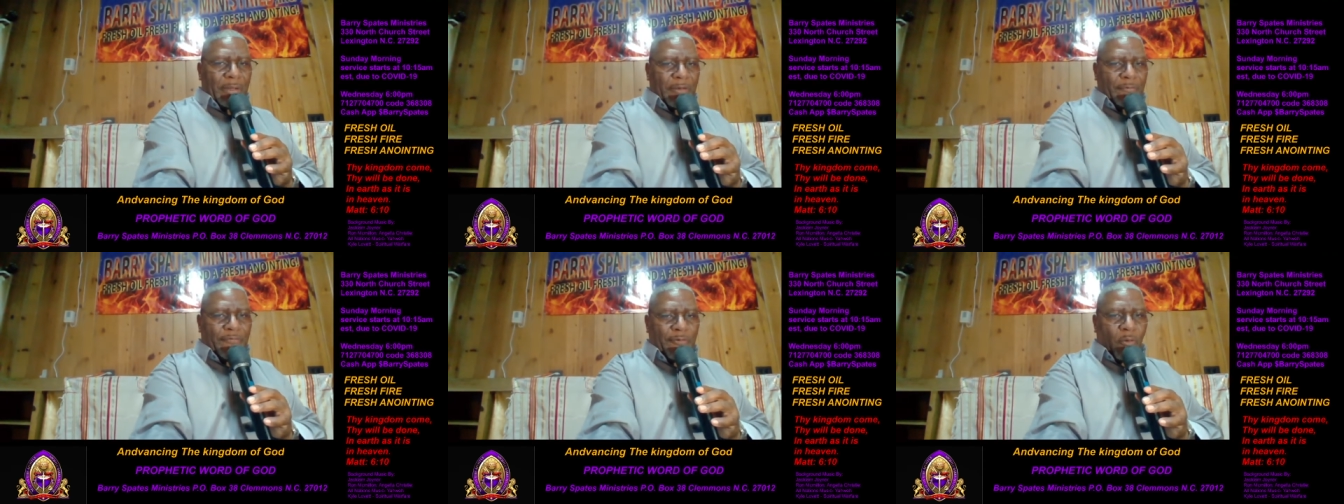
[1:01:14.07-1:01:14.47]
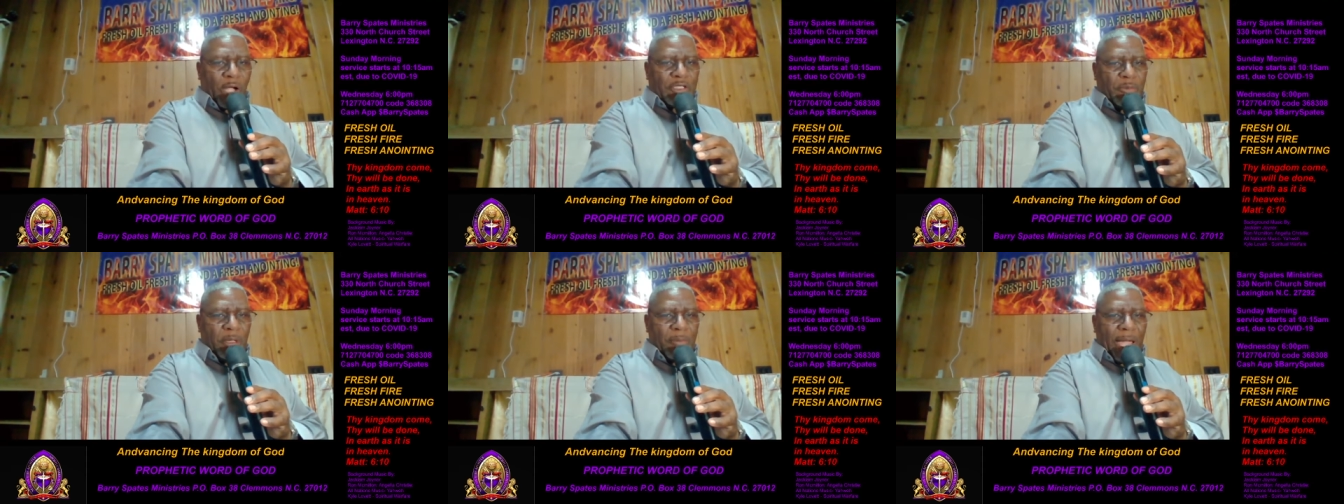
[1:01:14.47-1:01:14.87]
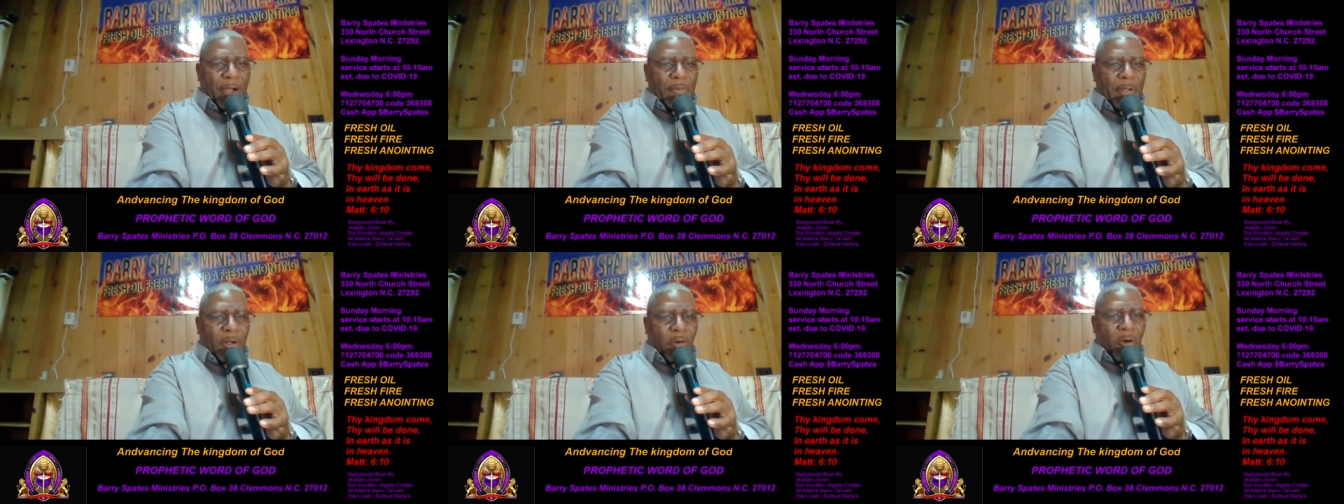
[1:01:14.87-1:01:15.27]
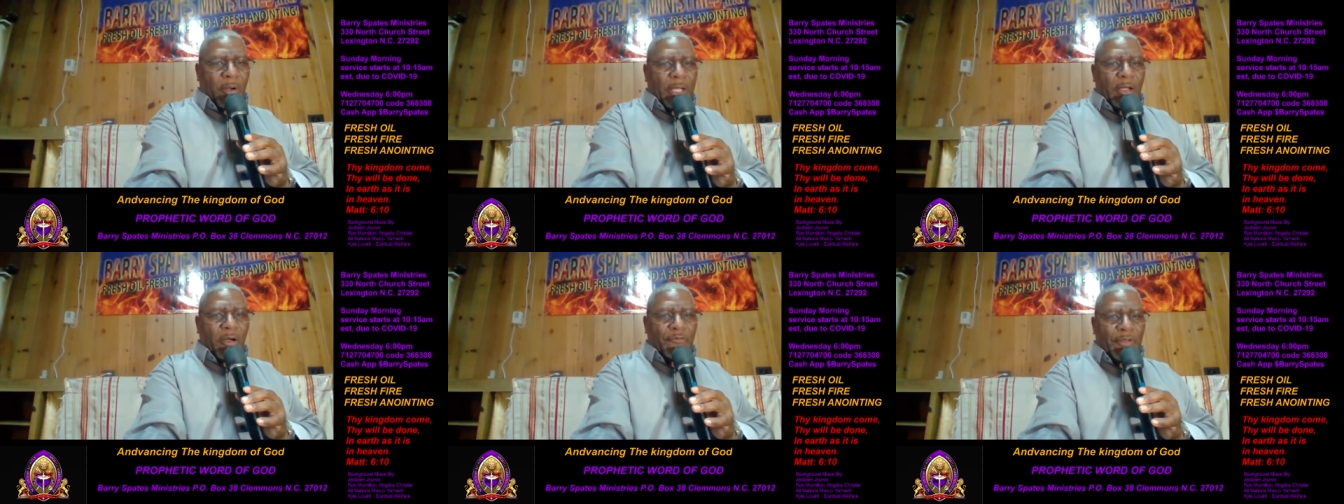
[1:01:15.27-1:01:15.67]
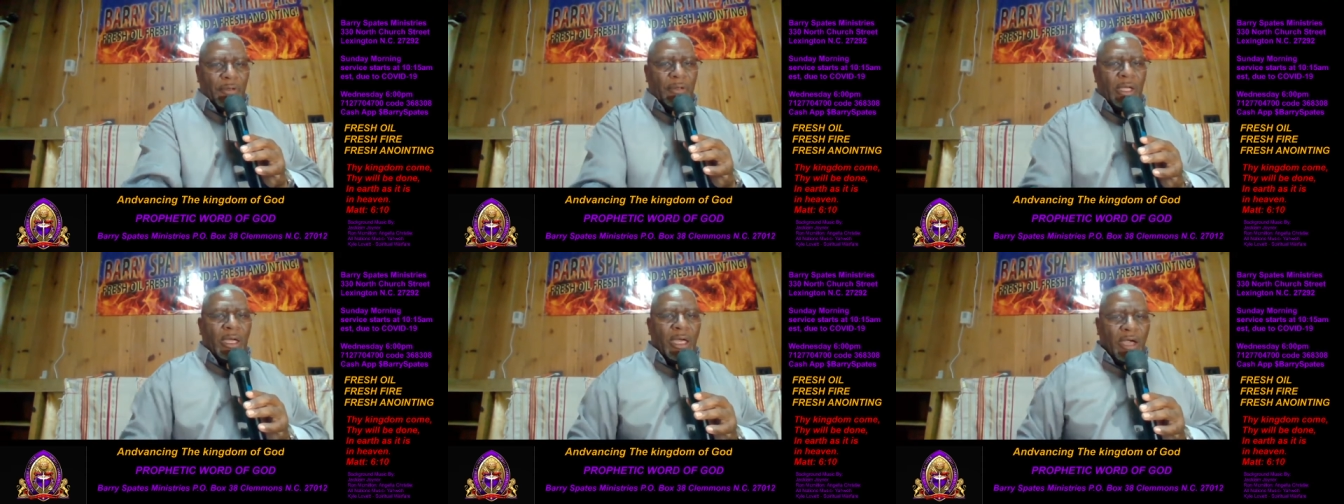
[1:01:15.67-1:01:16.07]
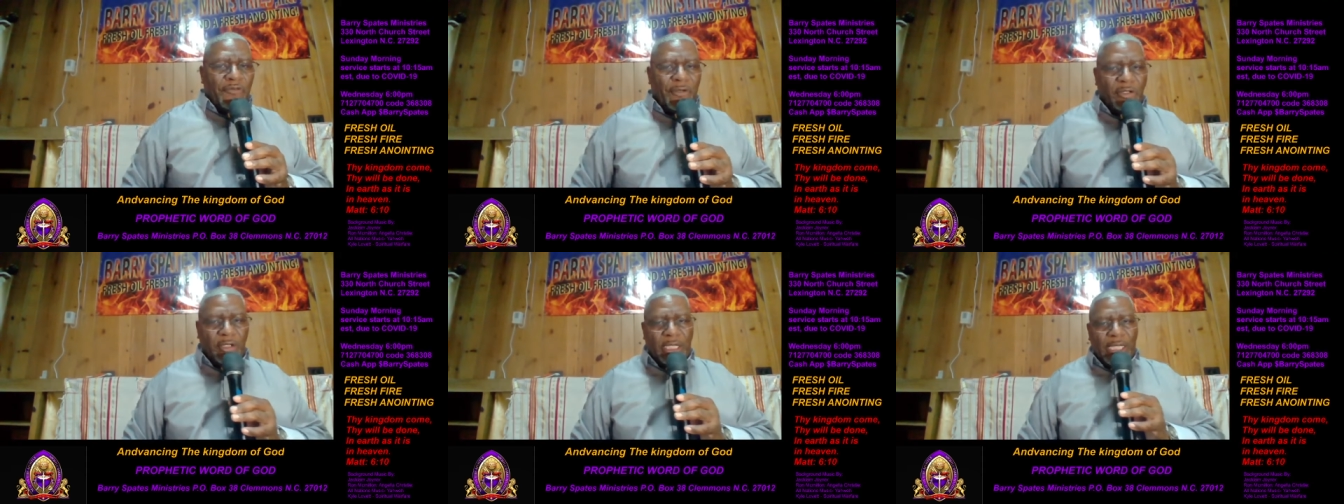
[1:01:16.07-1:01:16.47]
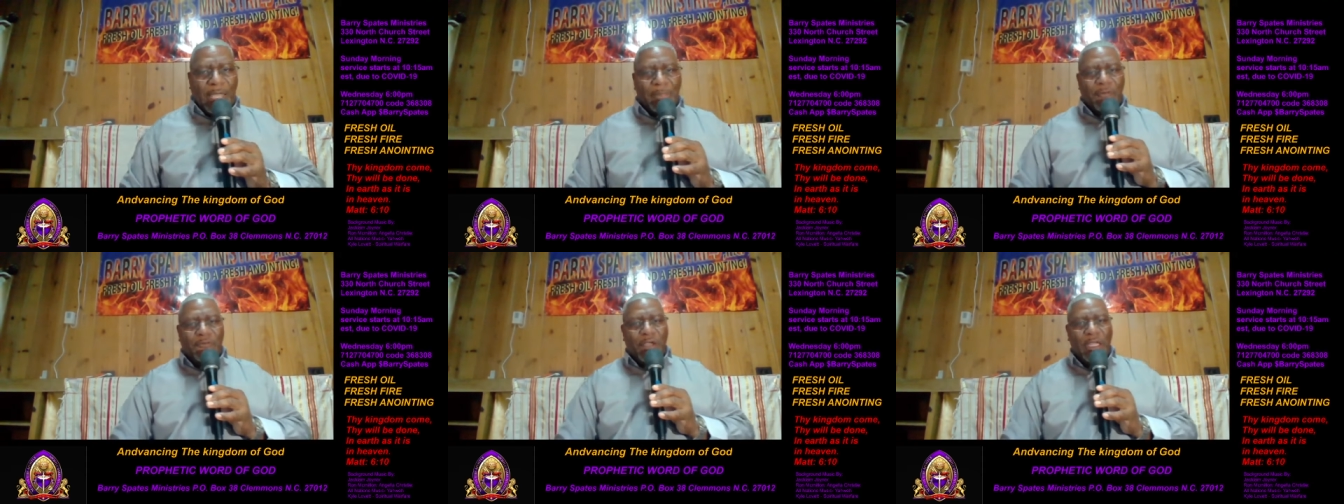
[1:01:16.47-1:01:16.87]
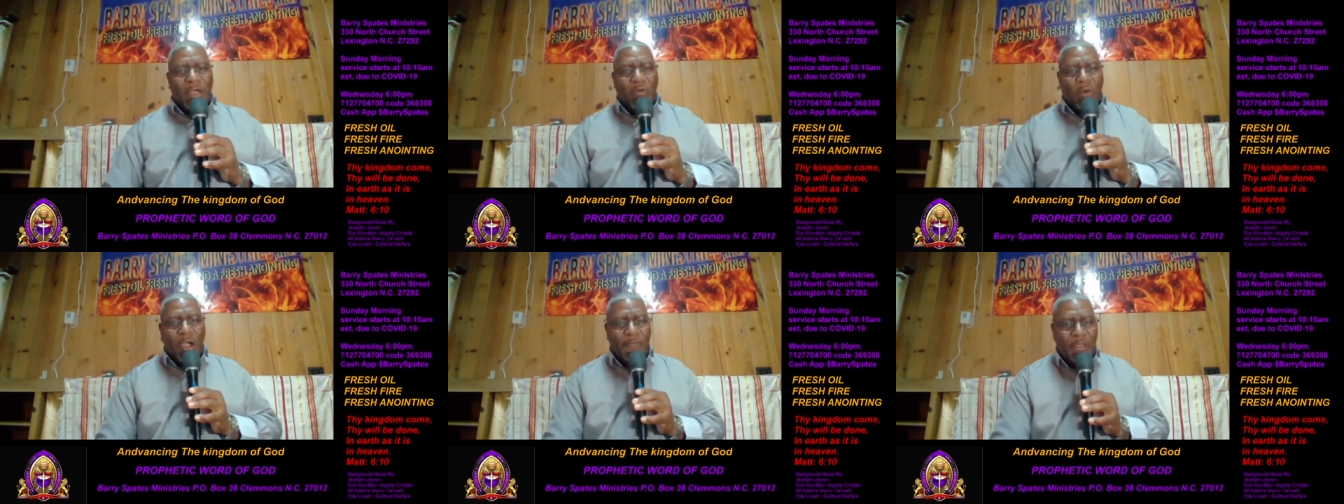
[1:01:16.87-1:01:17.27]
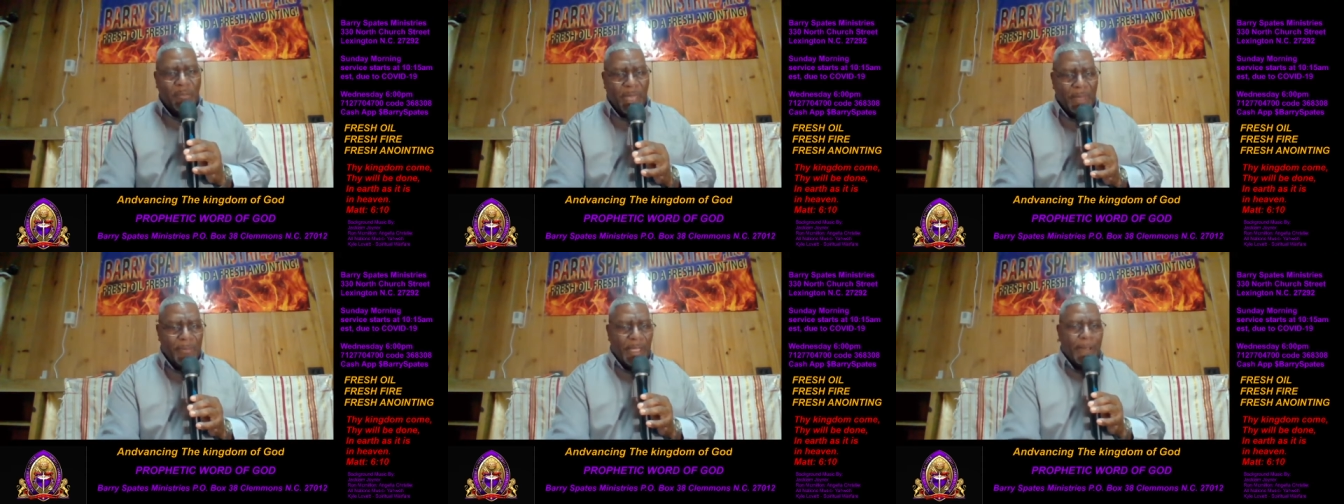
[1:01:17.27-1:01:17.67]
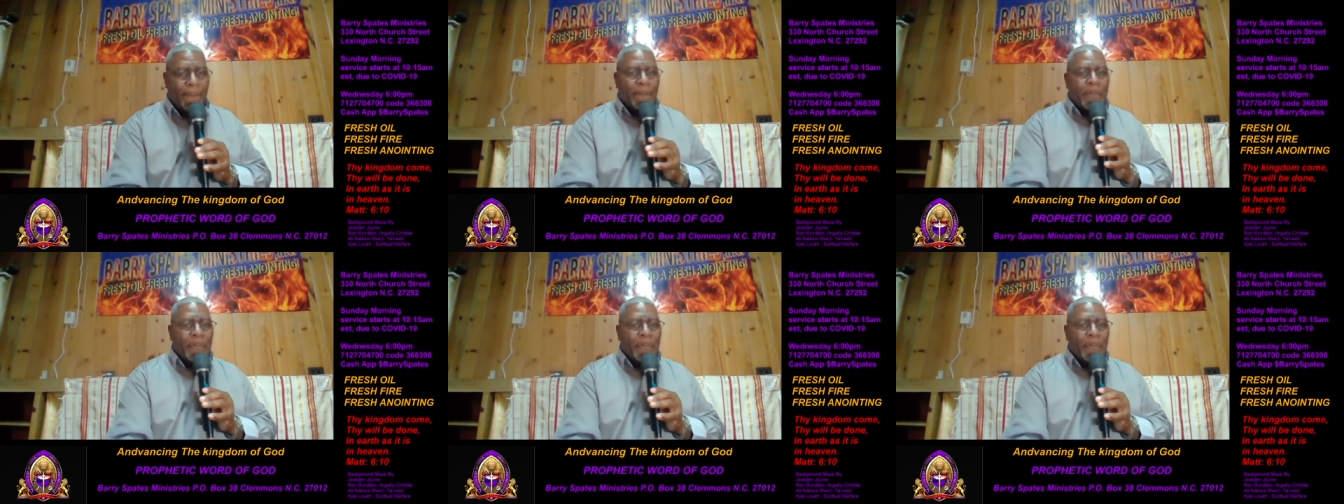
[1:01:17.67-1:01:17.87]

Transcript: If you watch me by recording or if you're looking at the video, wherever you may be,